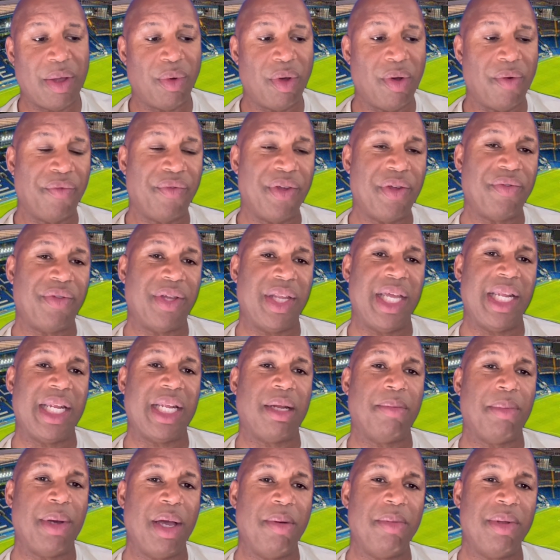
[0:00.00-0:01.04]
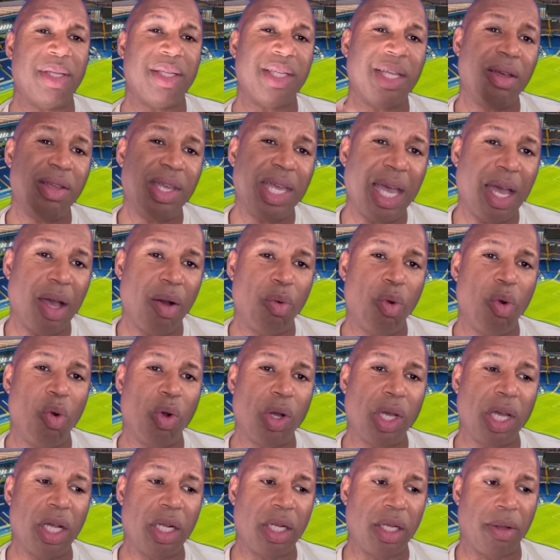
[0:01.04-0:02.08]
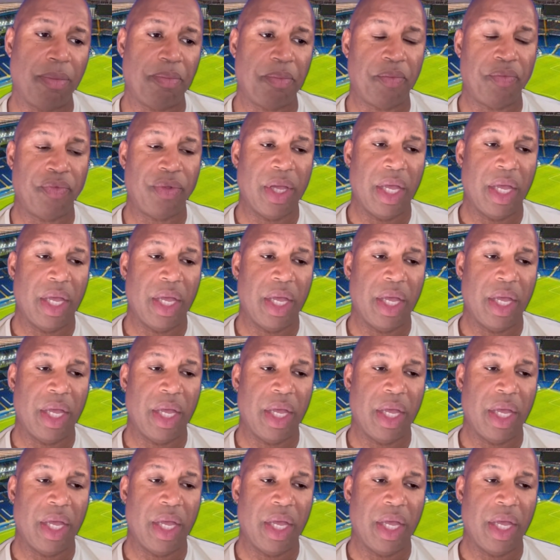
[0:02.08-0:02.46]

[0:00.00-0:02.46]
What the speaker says: We've got 15 at the moment, so yeah, we're all good.